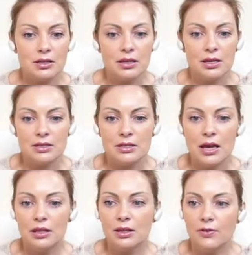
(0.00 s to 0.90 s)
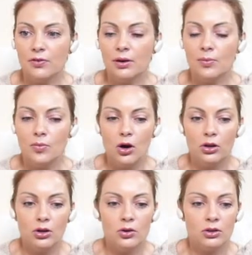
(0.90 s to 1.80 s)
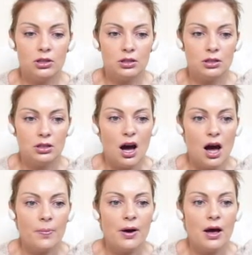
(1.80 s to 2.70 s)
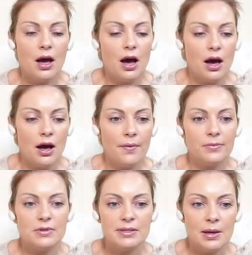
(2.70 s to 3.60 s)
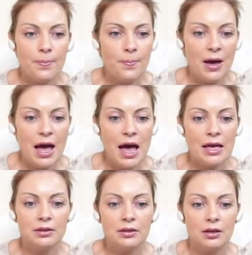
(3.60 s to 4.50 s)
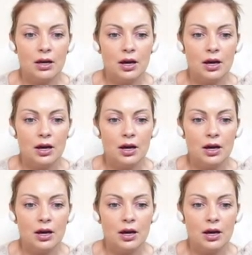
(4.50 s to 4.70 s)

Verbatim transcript: It does say a different model on the top, um, pad.